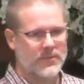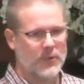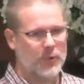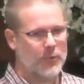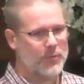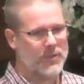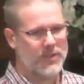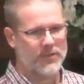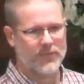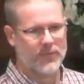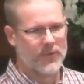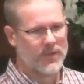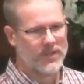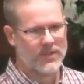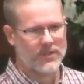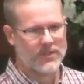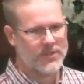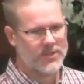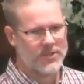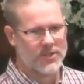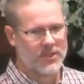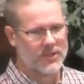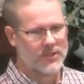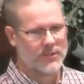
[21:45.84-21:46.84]
Don't be afraid of
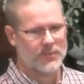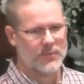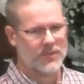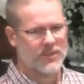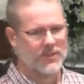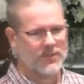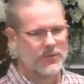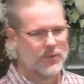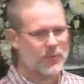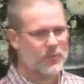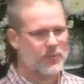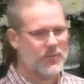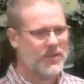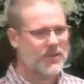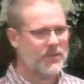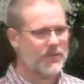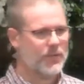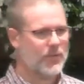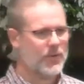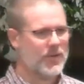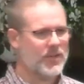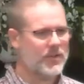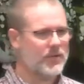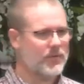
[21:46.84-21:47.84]
the judgment. Don't be
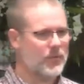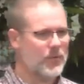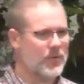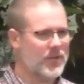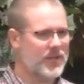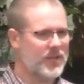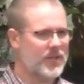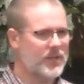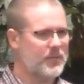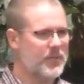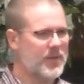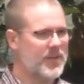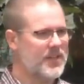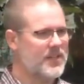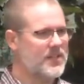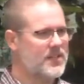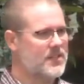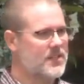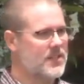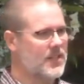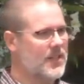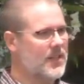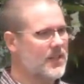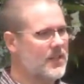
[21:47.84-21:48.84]
afraid of what anybody
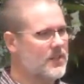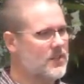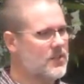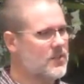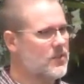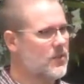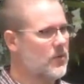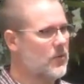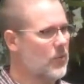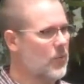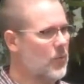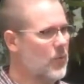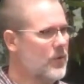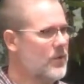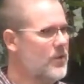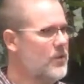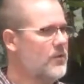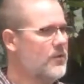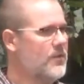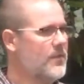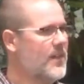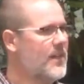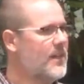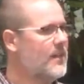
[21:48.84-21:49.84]
says or what
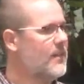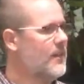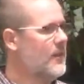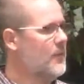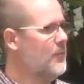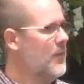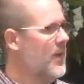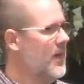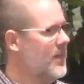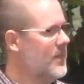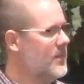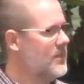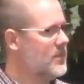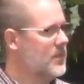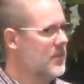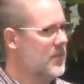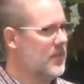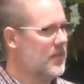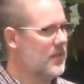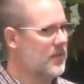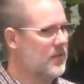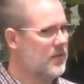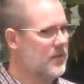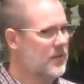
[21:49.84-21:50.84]
you think they might
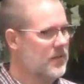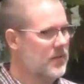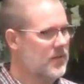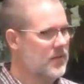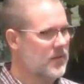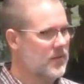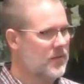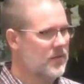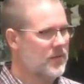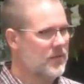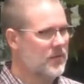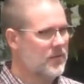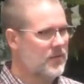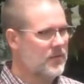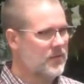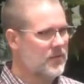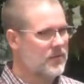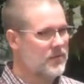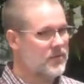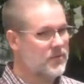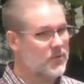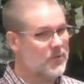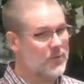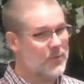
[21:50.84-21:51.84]
say.
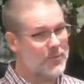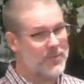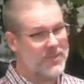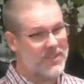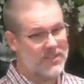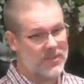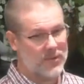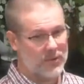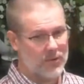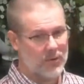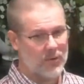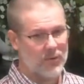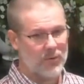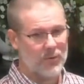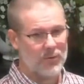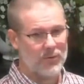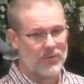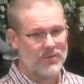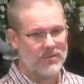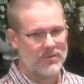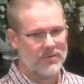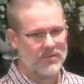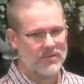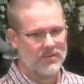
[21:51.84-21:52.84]
Truth be
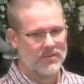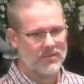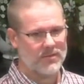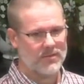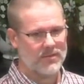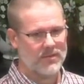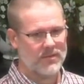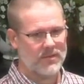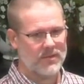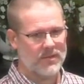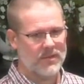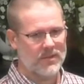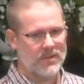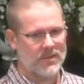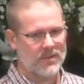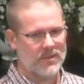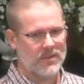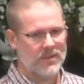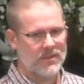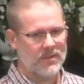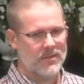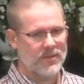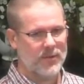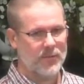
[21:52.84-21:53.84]
told,
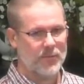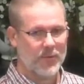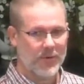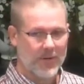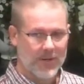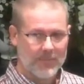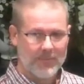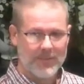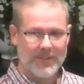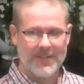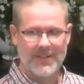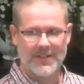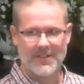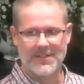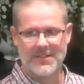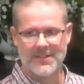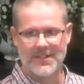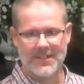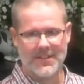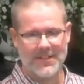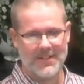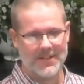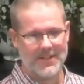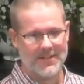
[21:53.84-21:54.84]
they're probably not
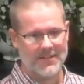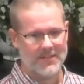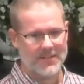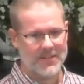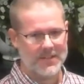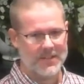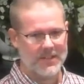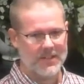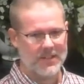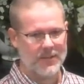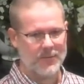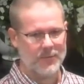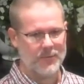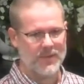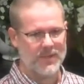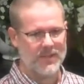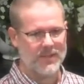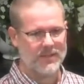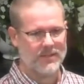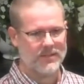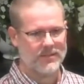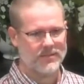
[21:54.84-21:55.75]
saying anything anyway.